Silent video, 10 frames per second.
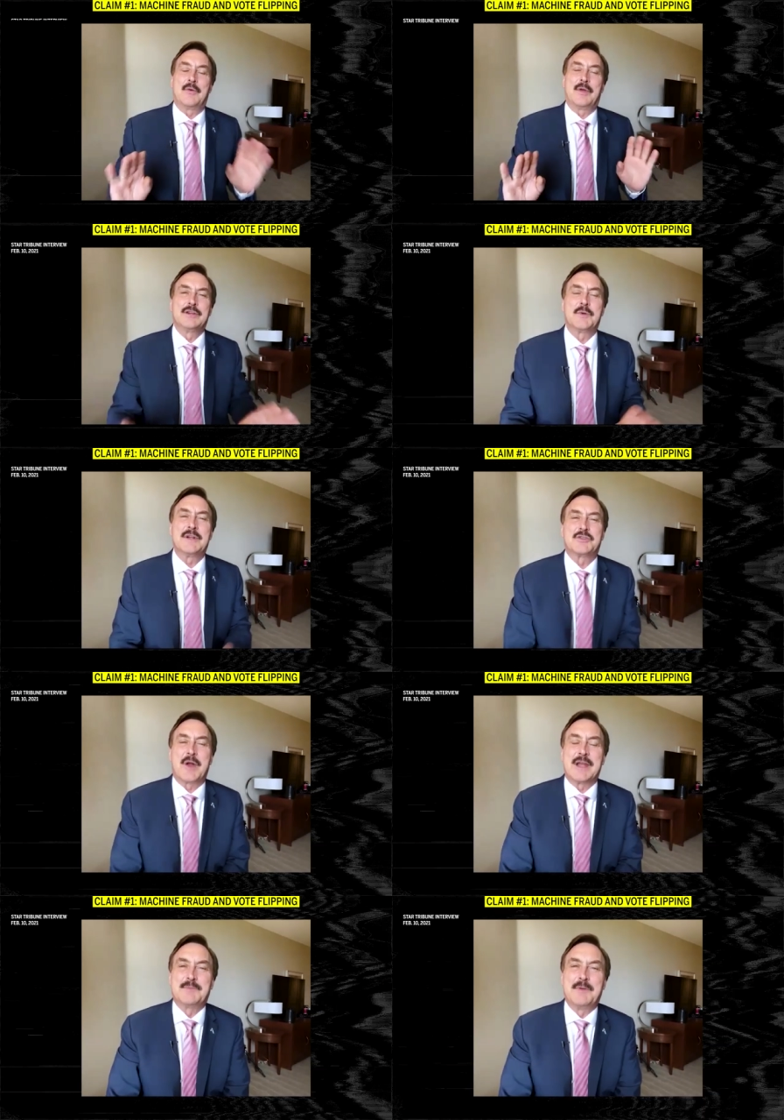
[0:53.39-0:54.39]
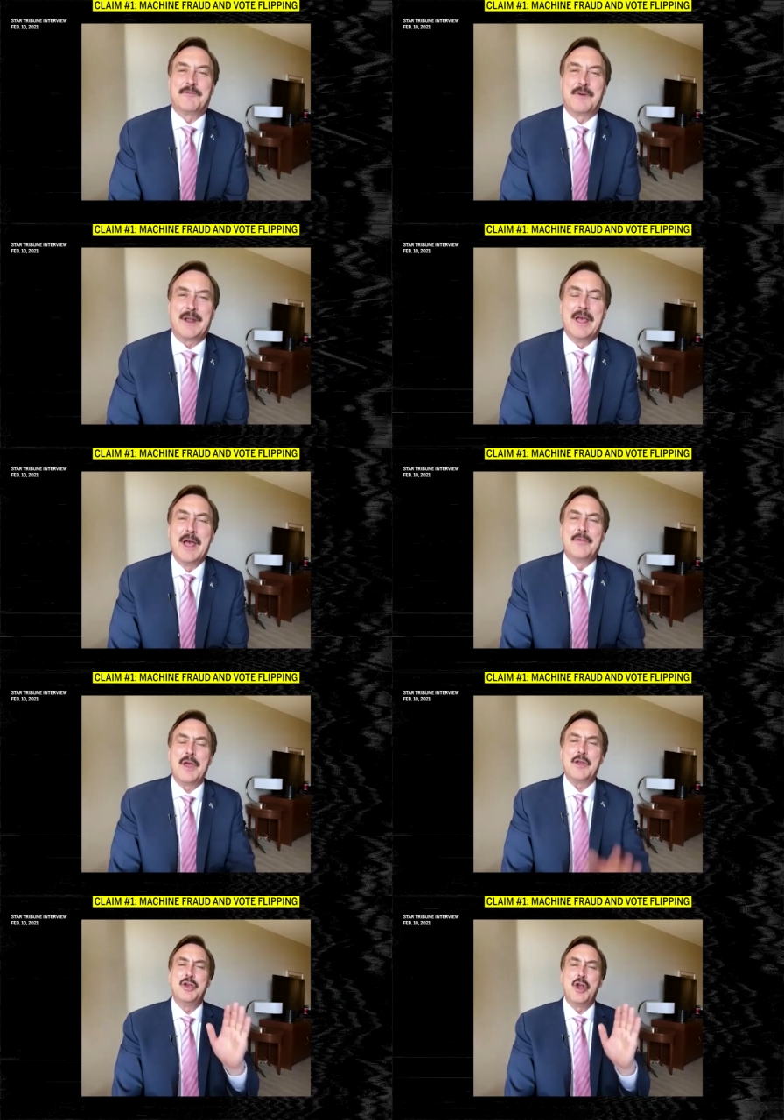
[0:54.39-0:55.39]
Here's what strikes me funny
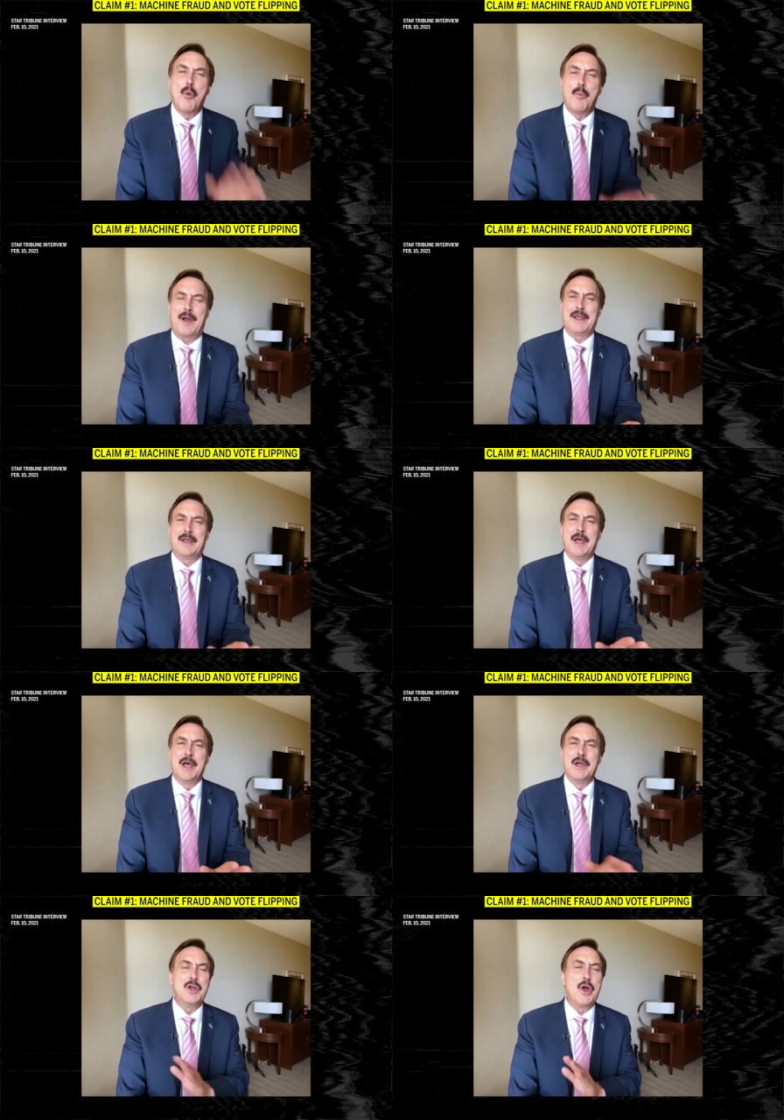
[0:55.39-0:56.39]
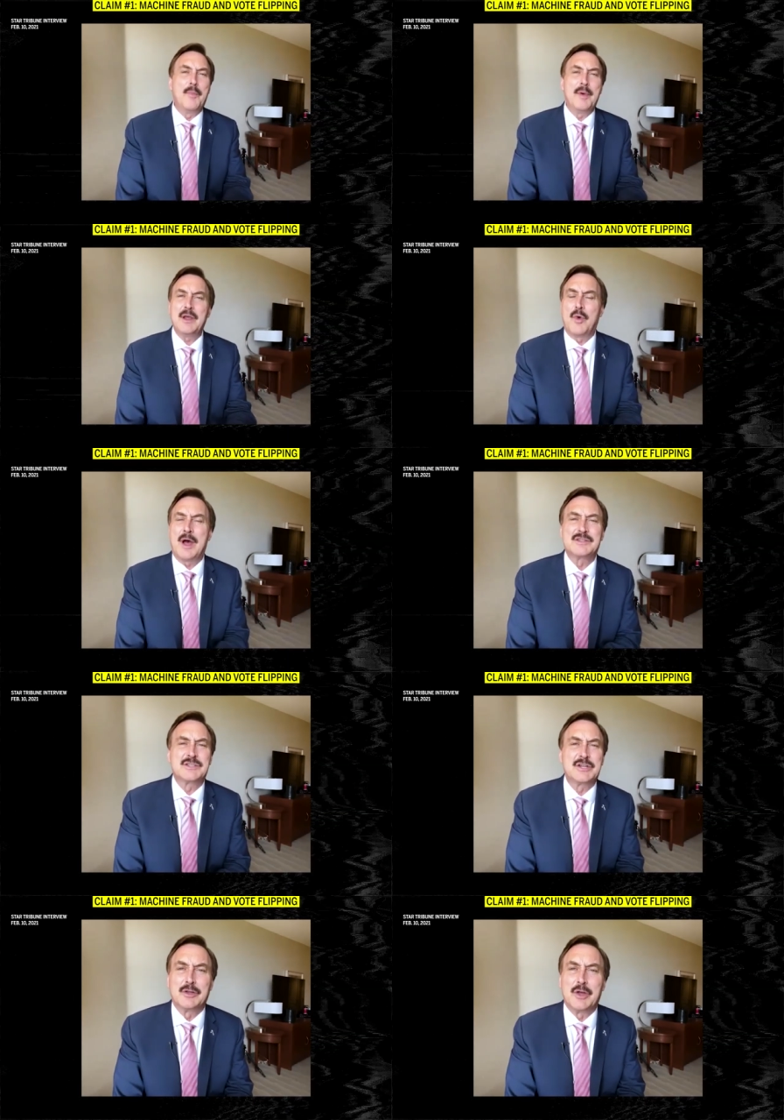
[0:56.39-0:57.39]
that nobody, nobody wants
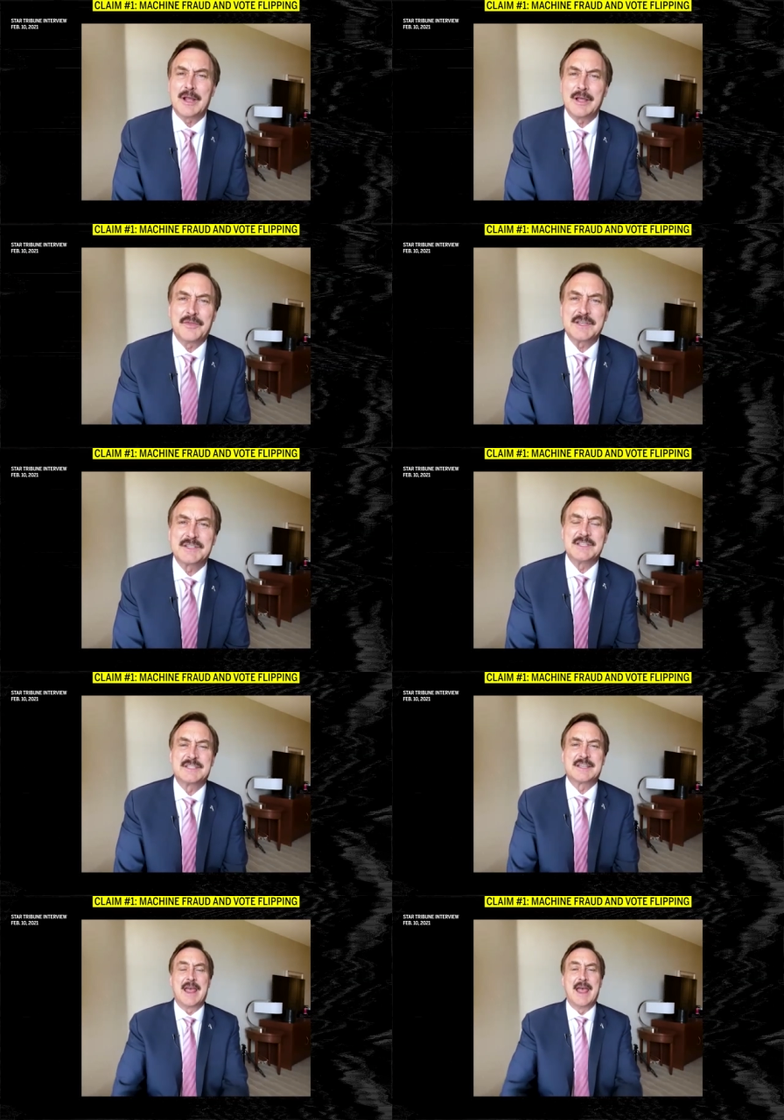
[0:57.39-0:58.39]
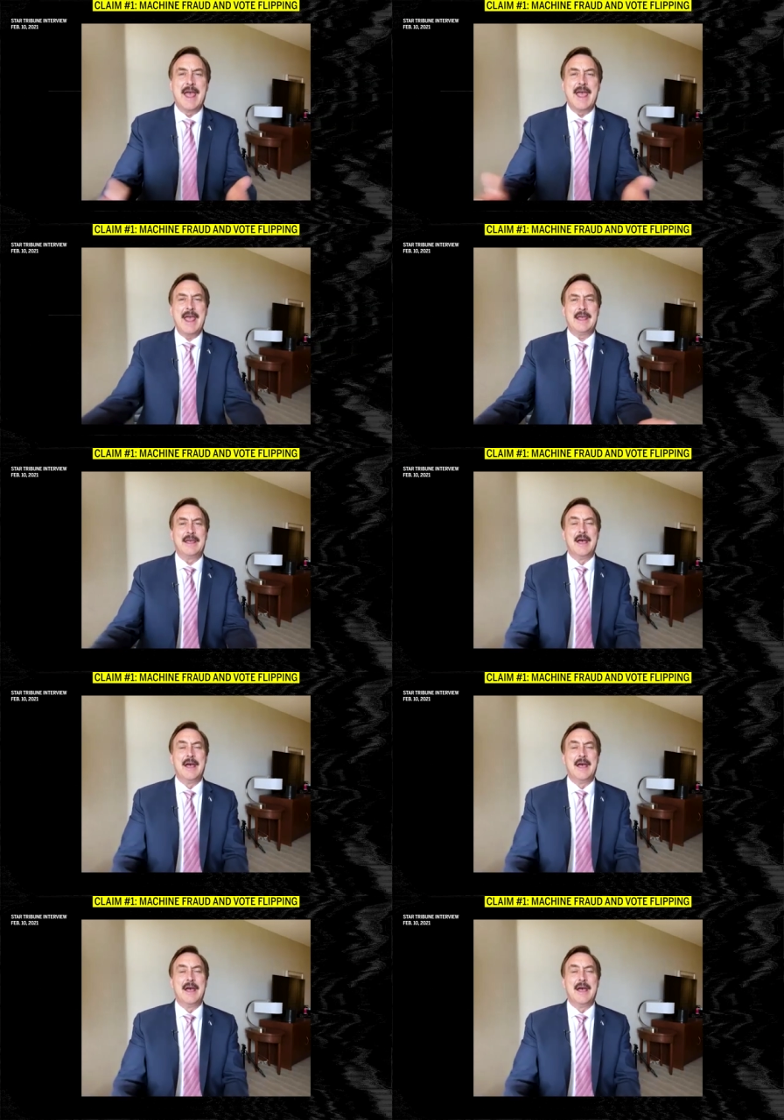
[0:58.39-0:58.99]
to look at this and say, hey,